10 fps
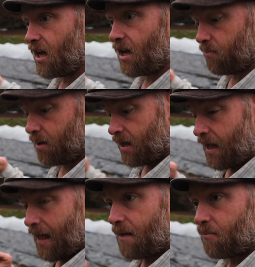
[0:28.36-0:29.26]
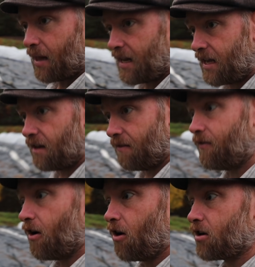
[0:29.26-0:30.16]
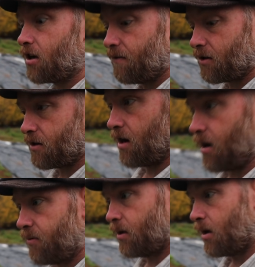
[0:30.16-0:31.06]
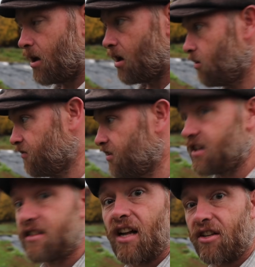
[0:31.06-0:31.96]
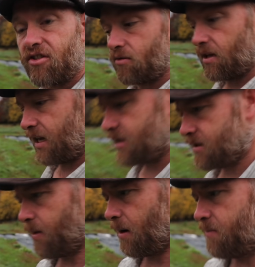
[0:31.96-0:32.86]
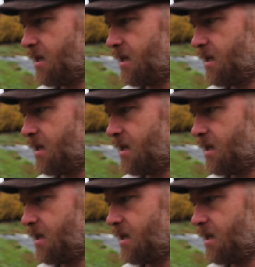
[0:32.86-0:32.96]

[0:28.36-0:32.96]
up and plant it in a fall cover crop. Hopefully it's not too late. It's about